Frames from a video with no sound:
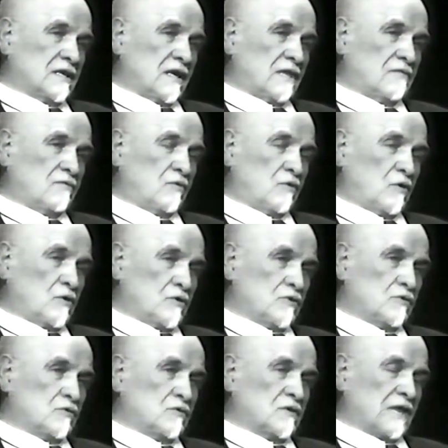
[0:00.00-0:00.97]

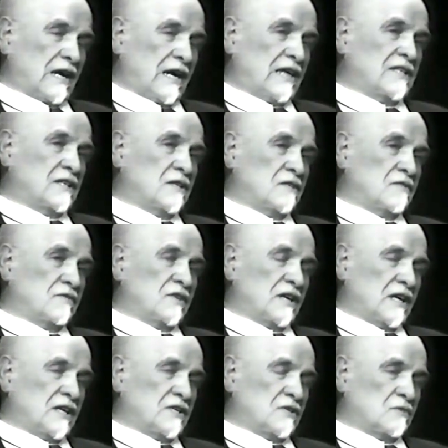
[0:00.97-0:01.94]
self-conscious
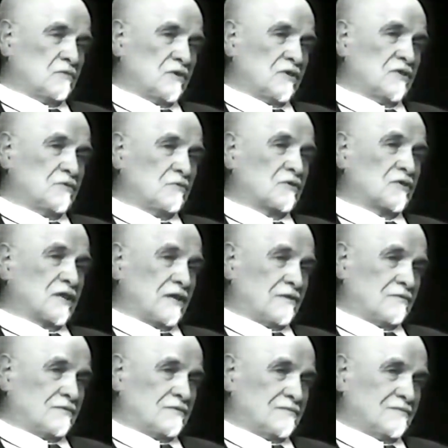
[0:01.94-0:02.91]
identification with
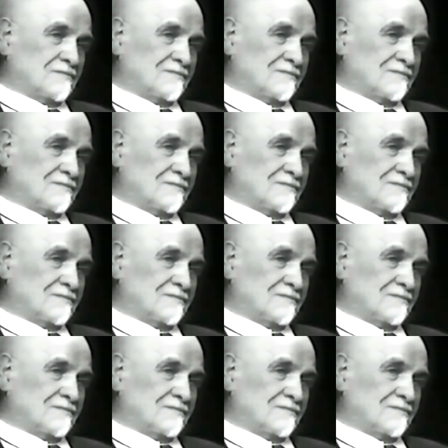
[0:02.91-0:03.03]
yourself,